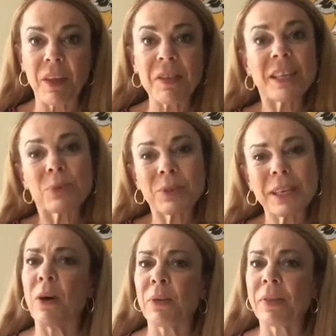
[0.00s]
This was
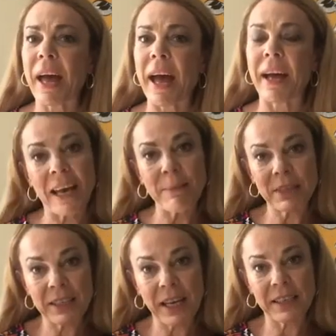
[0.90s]
beyond that. I came
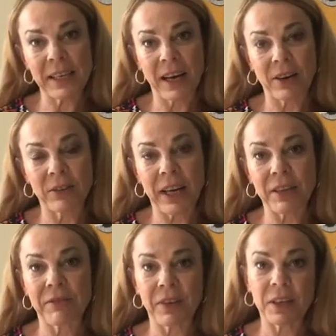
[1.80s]
and sat down,
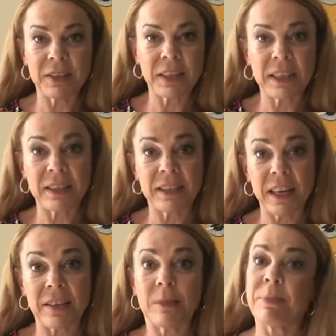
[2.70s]
and the first thing he
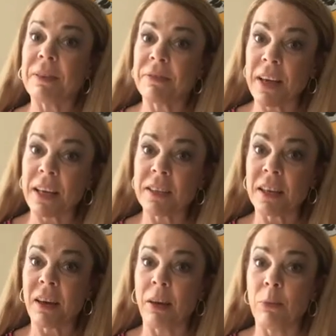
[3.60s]
said, to be fair
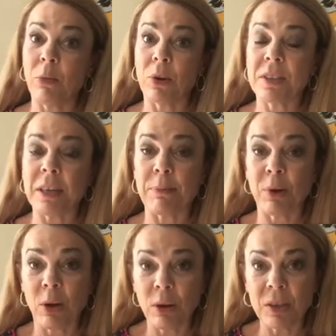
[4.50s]
to him, was he
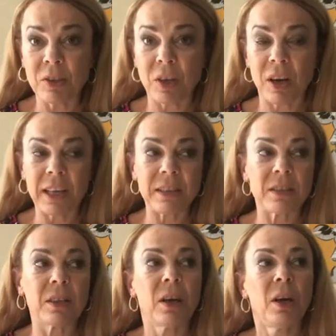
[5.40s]
apologised